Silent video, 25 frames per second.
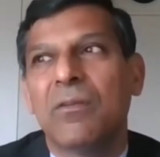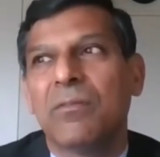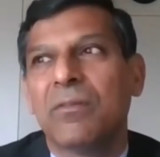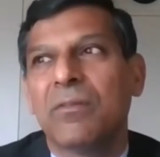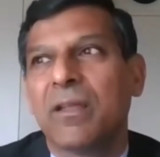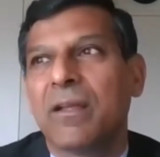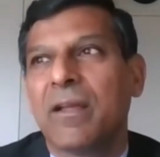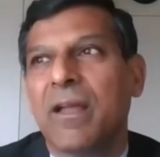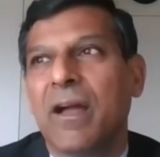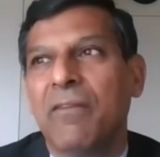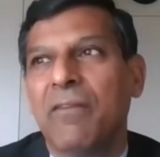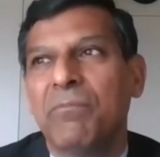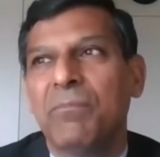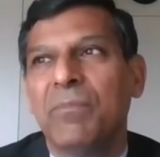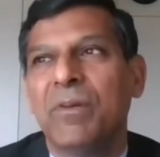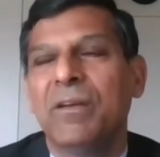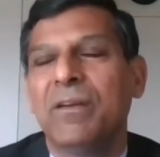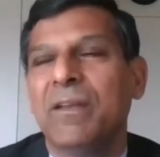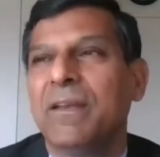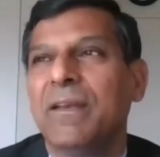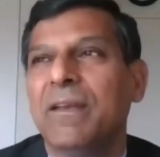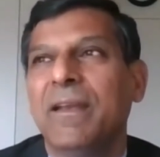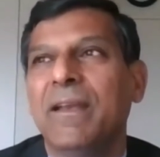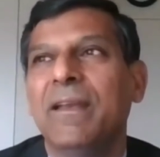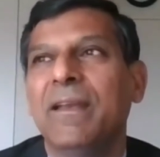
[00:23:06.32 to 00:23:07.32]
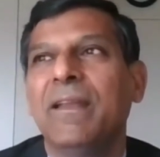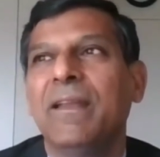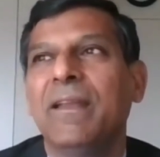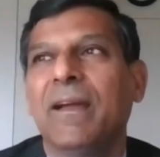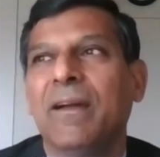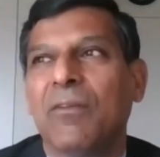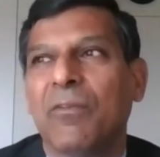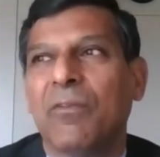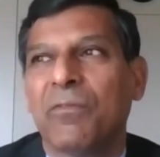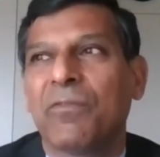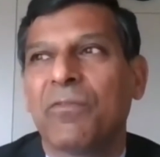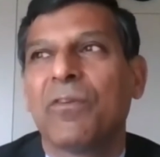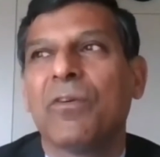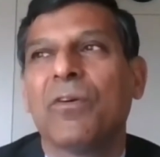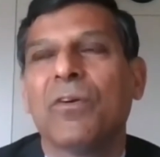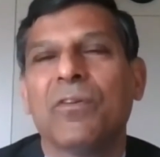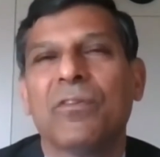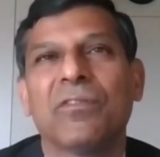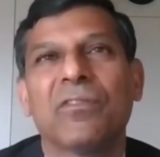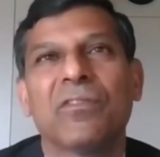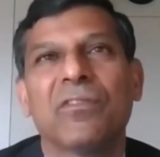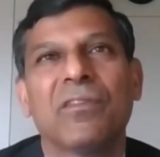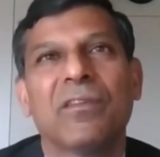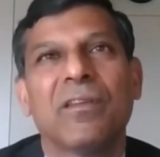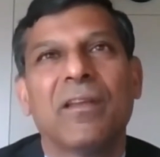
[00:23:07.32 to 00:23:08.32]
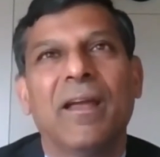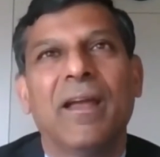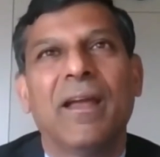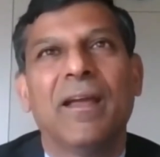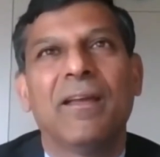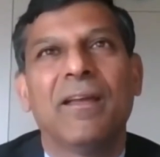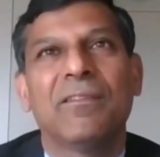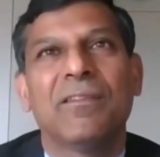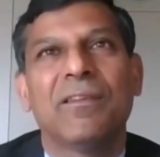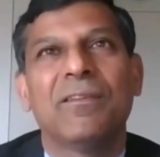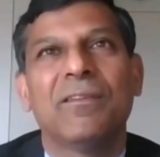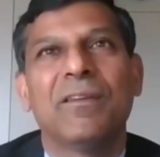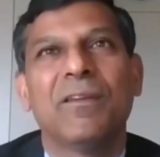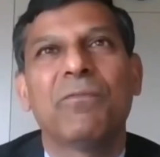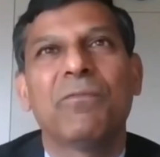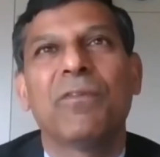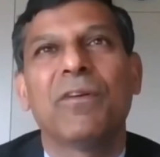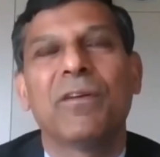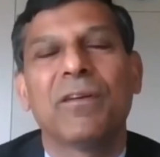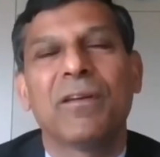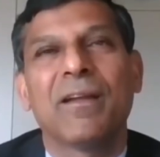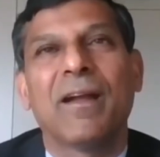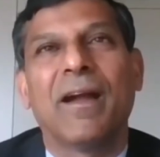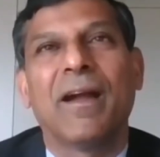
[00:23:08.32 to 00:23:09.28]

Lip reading: The government in India, of course, has a different